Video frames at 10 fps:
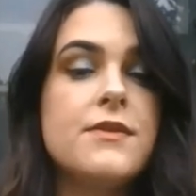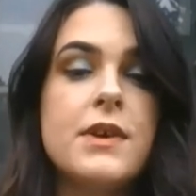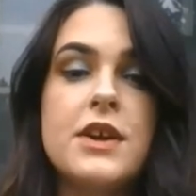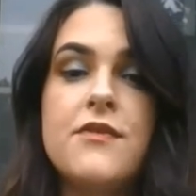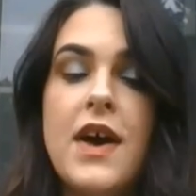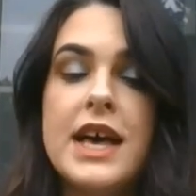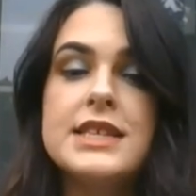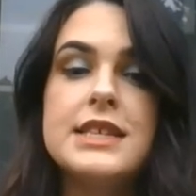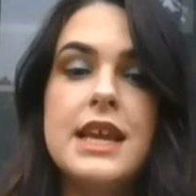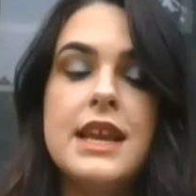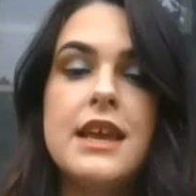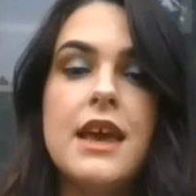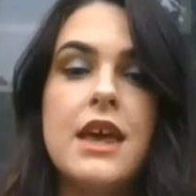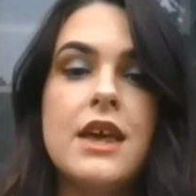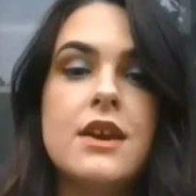very fascinating
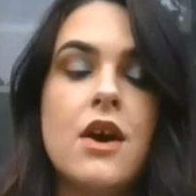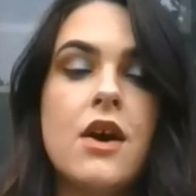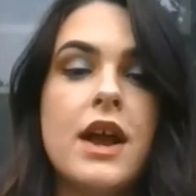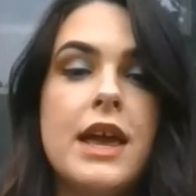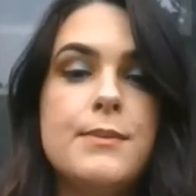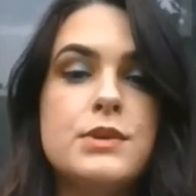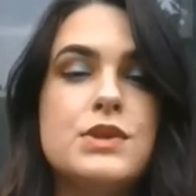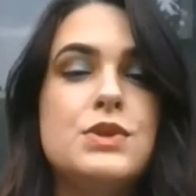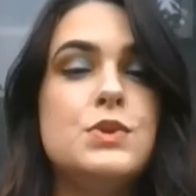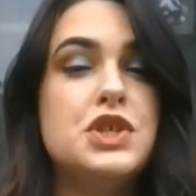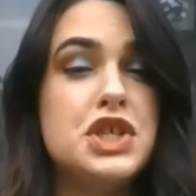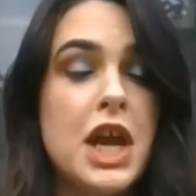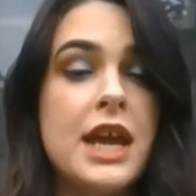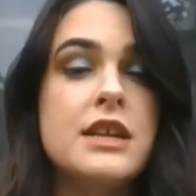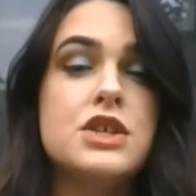and are able to
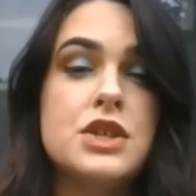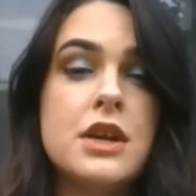change their